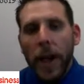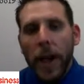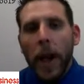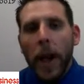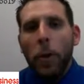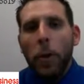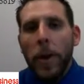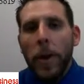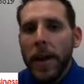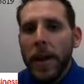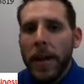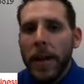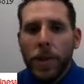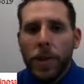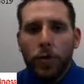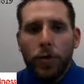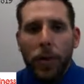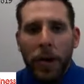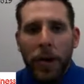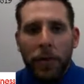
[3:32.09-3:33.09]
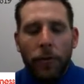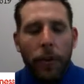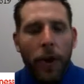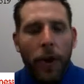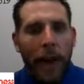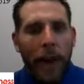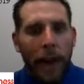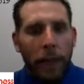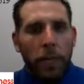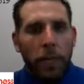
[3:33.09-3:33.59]
And we can get you written for
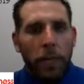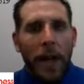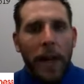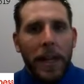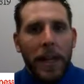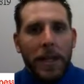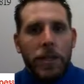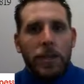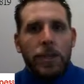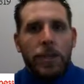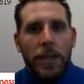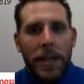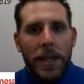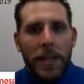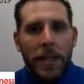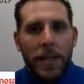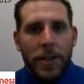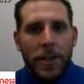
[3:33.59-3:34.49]
any bond that you need.